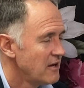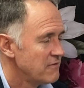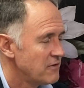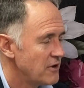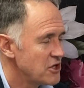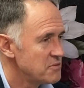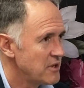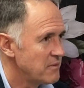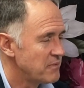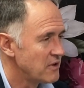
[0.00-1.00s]
For those
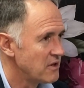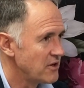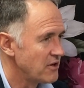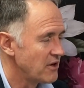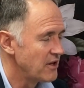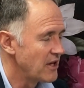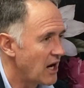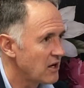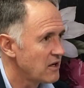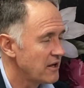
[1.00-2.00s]
people, you know, in the
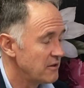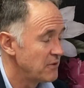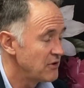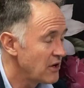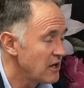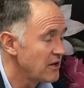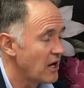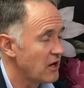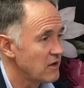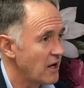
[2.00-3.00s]
outlying, particularly in the
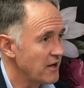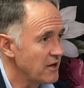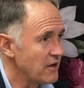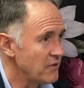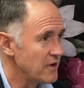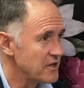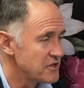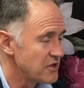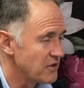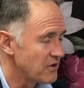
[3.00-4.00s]
outlying areas,
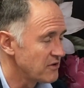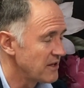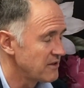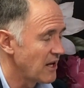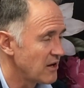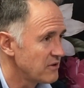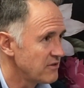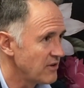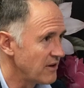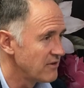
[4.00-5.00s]
you know, that cannot
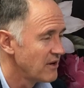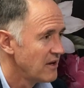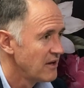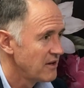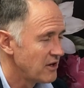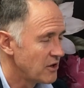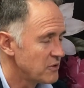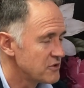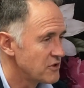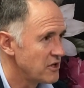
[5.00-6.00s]
attend, you know,
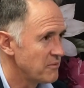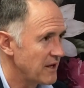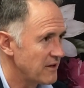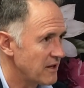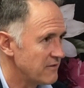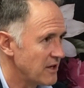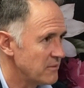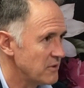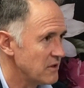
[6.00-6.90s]
we'll certainly make that available.